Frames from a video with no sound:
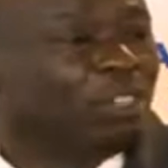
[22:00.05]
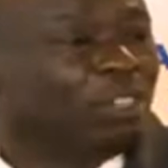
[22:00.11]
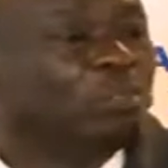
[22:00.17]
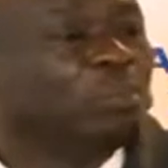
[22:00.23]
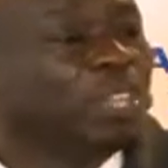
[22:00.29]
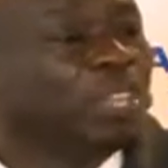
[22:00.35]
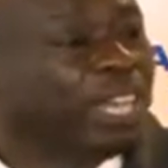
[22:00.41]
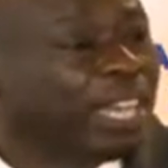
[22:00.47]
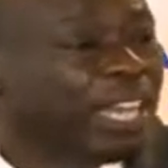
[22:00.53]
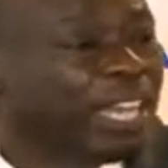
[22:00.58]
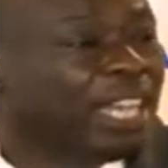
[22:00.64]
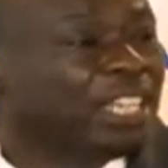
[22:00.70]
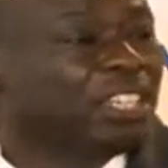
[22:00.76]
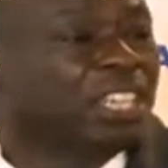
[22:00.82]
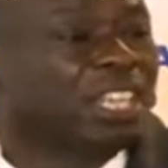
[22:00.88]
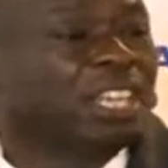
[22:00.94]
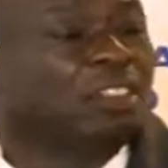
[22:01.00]
develop the
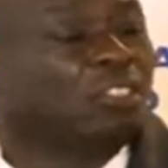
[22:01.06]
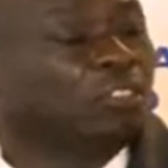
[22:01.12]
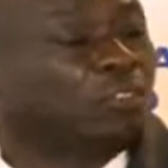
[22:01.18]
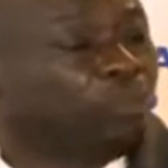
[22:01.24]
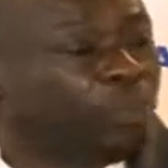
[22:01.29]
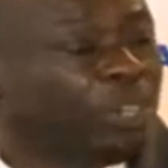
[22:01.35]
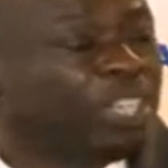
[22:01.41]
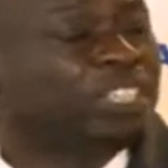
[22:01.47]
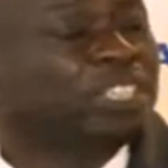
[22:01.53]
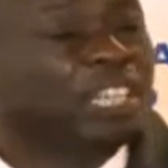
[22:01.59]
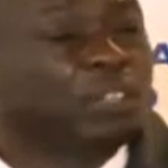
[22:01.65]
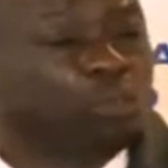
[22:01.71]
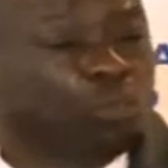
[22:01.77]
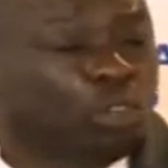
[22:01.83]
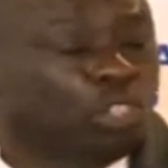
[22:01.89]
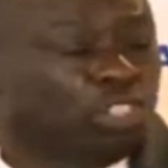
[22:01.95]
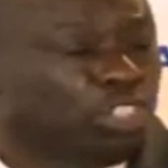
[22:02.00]
culture of praise
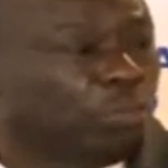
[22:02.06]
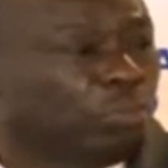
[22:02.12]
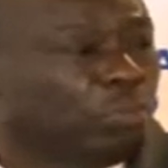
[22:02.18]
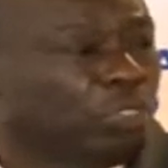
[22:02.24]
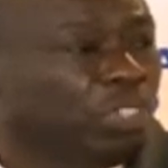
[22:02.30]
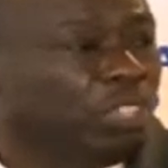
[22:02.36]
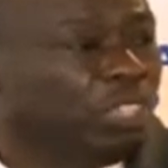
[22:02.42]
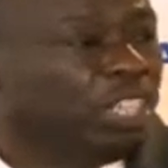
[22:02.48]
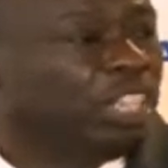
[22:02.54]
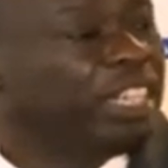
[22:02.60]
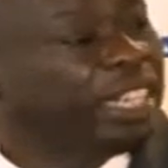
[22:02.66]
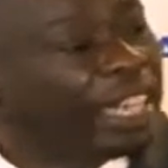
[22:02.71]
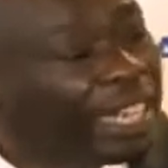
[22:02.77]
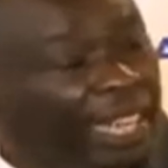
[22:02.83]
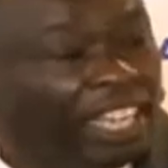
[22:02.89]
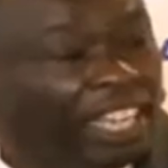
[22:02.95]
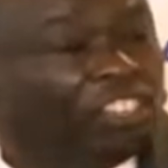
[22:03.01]
and worship
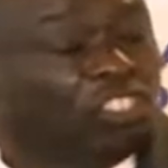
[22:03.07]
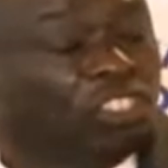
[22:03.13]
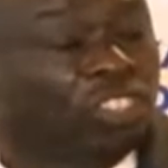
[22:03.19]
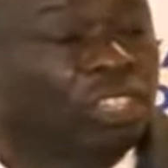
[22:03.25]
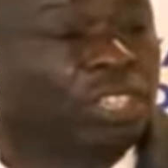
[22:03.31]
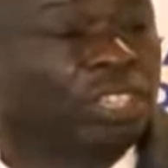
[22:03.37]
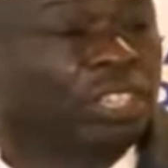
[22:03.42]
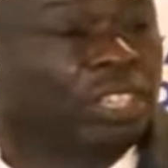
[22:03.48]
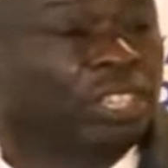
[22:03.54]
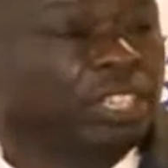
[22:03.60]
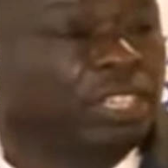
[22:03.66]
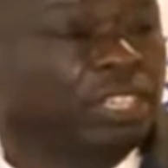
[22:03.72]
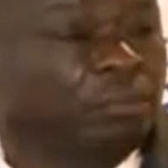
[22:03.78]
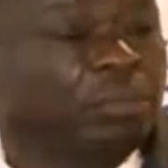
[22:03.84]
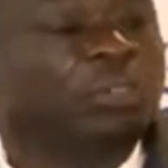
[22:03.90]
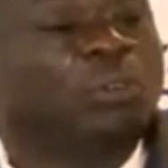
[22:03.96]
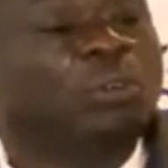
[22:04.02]
in a country
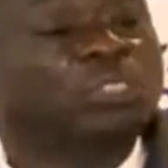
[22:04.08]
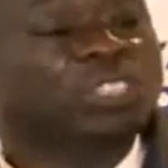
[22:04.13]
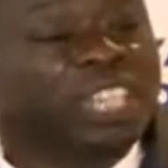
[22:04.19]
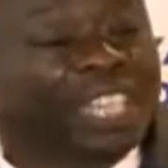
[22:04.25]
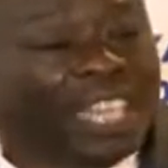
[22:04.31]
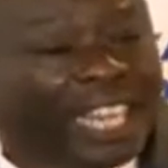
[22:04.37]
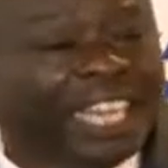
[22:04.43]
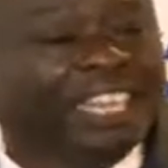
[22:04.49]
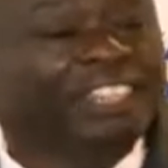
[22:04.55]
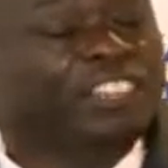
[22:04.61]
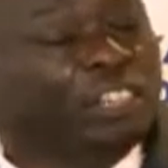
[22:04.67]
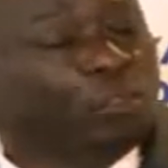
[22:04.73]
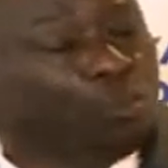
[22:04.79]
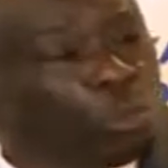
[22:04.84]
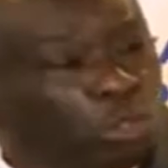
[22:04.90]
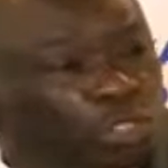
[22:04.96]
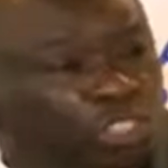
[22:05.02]
because the
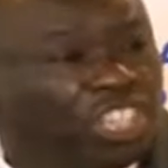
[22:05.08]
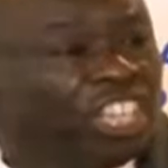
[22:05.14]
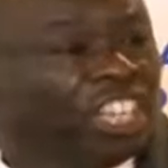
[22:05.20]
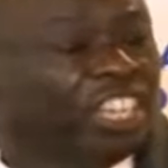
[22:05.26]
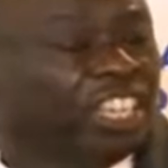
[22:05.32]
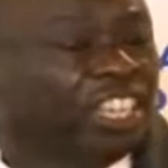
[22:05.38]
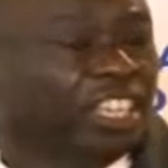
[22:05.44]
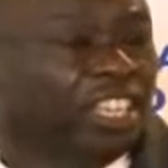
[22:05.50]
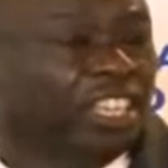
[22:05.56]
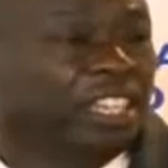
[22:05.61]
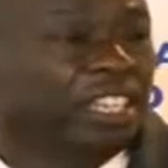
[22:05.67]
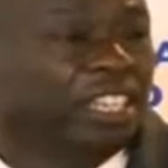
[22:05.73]
country will sink.